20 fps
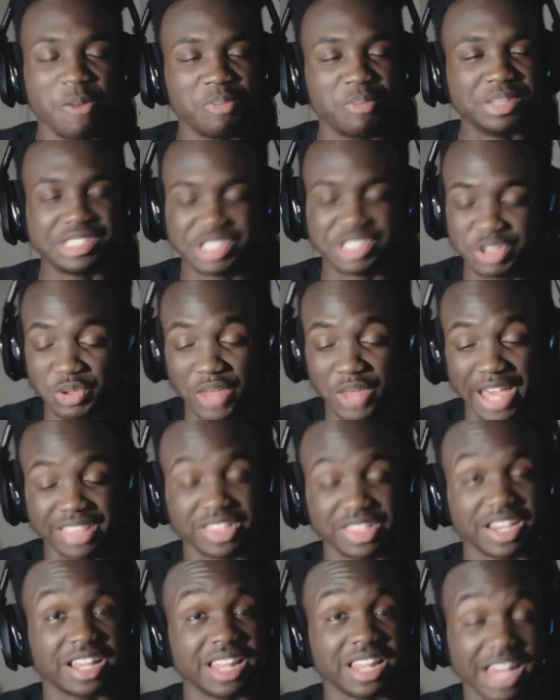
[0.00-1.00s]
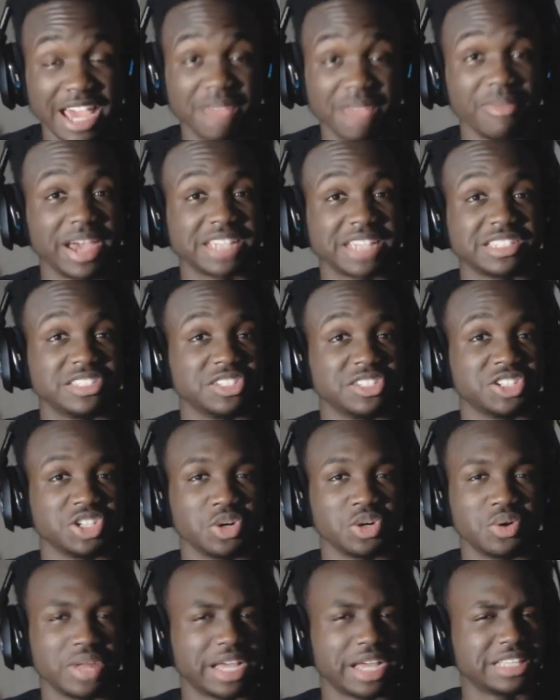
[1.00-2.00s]
up until like the climax of the
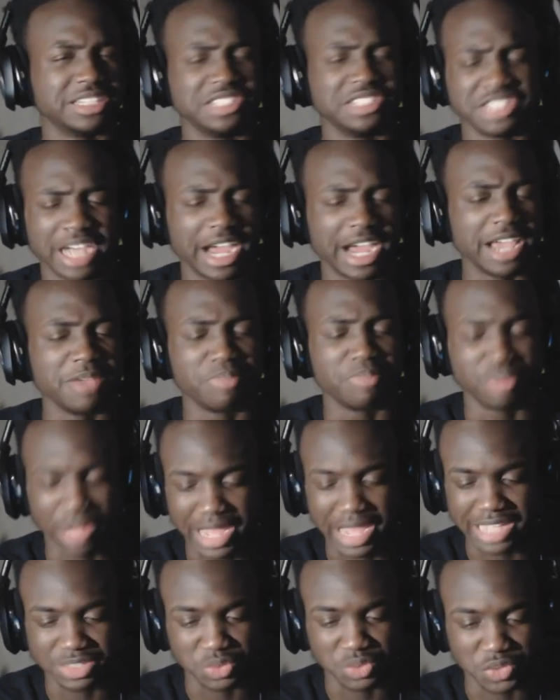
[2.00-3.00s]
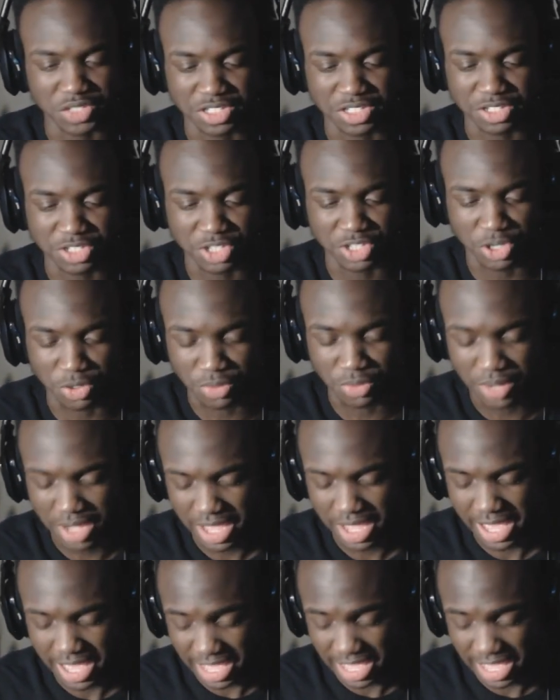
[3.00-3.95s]
show and like the giant plot twist in the show.